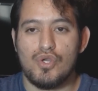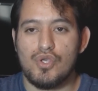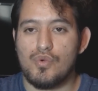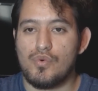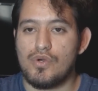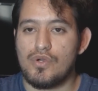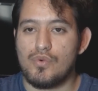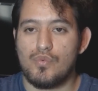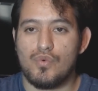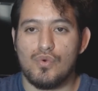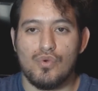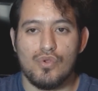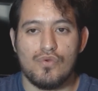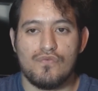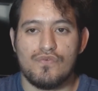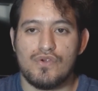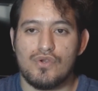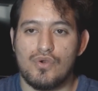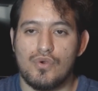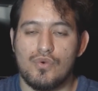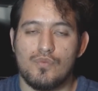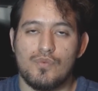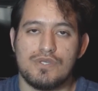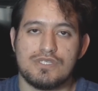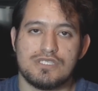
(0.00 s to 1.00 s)
You want to rule over
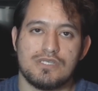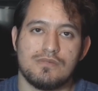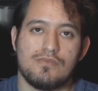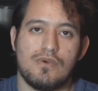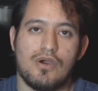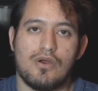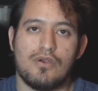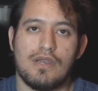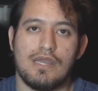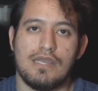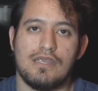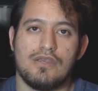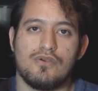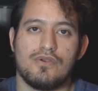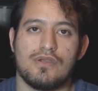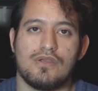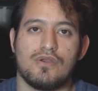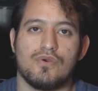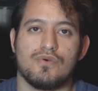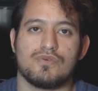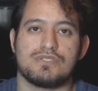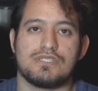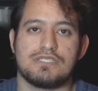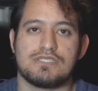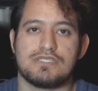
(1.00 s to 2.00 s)
your own wisdom? All right, here it
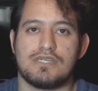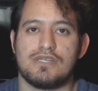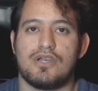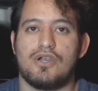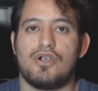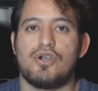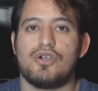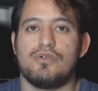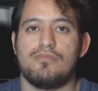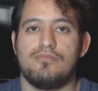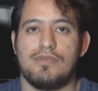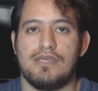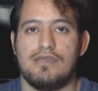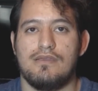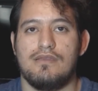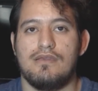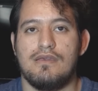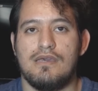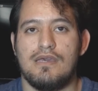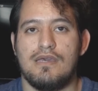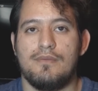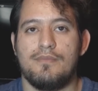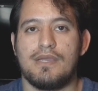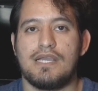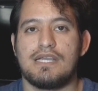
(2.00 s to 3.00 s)
goes. It's going to hurt me
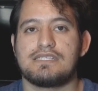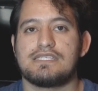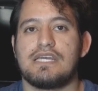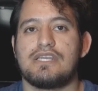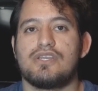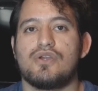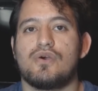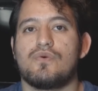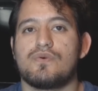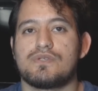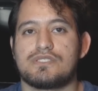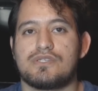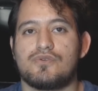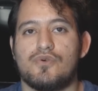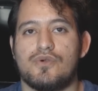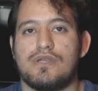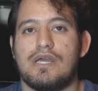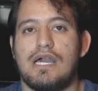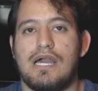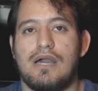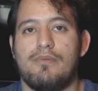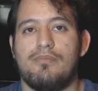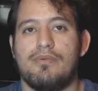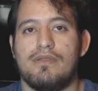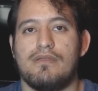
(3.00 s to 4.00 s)
because I know what's going
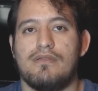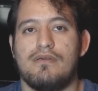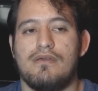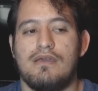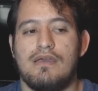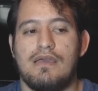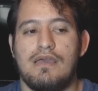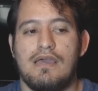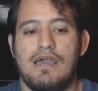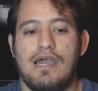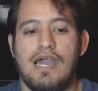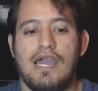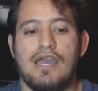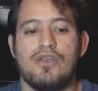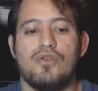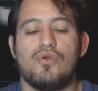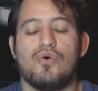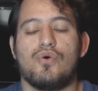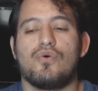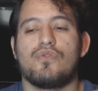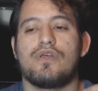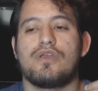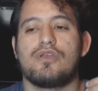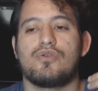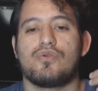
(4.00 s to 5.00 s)
to happen. I
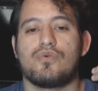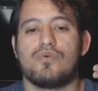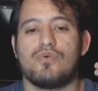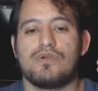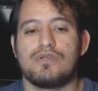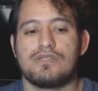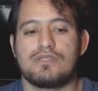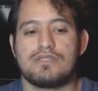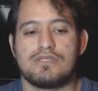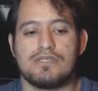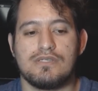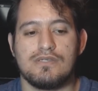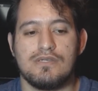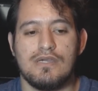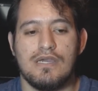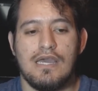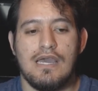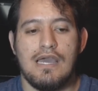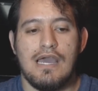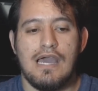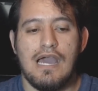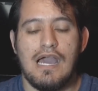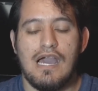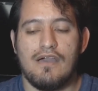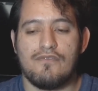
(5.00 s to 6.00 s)
know that you're going to
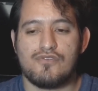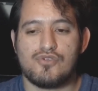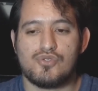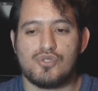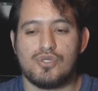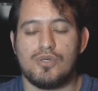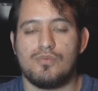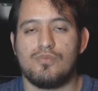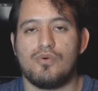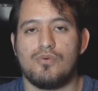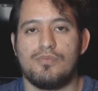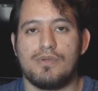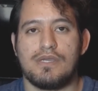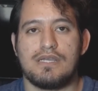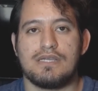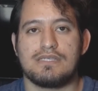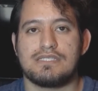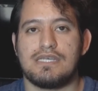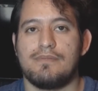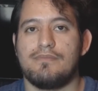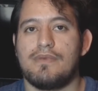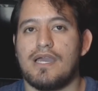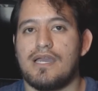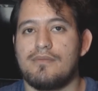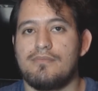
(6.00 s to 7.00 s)
have trouble because
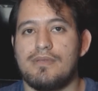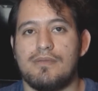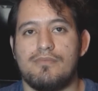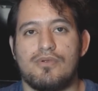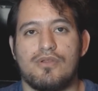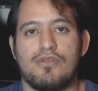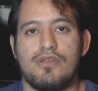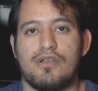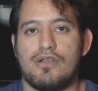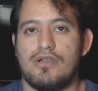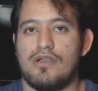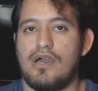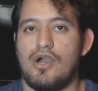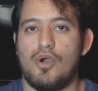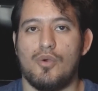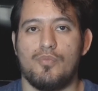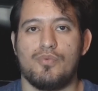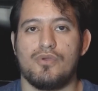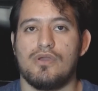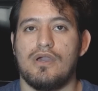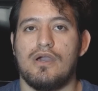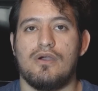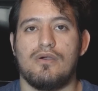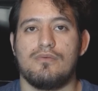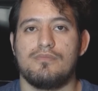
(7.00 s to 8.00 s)
I'm not going to be able to help
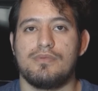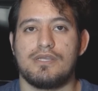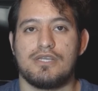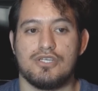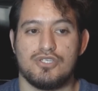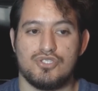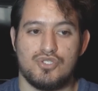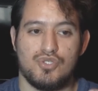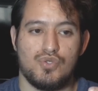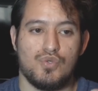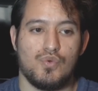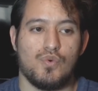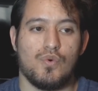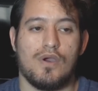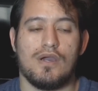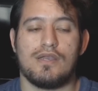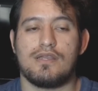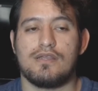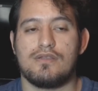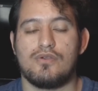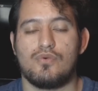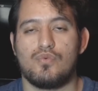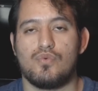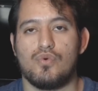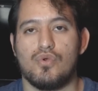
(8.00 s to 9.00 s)
you out because you
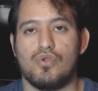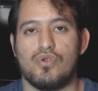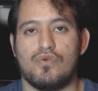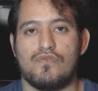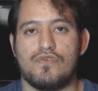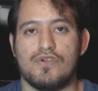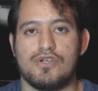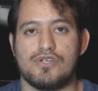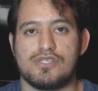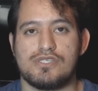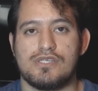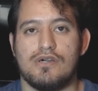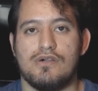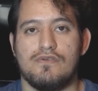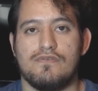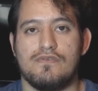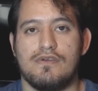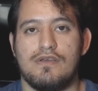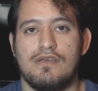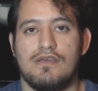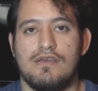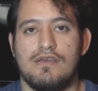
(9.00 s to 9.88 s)
wanted to rule over yourself.